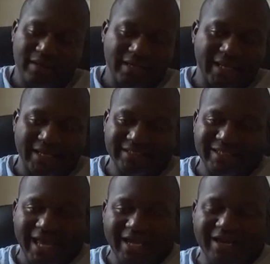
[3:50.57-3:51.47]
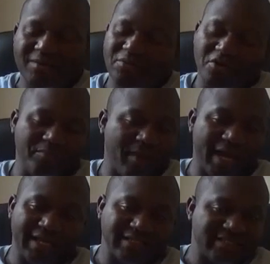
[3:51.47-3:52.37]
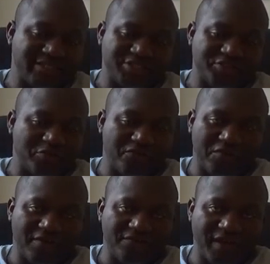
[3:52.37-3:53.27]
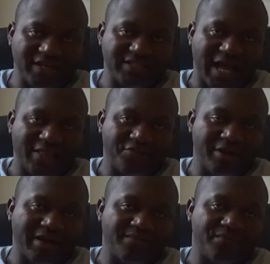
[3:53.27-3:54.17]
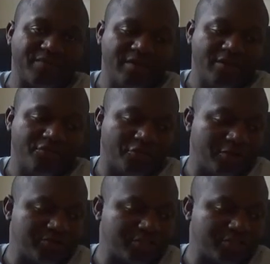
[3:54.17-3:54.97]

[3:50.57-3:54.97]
that is like, come on man, it's just too far-fetched. I thought it was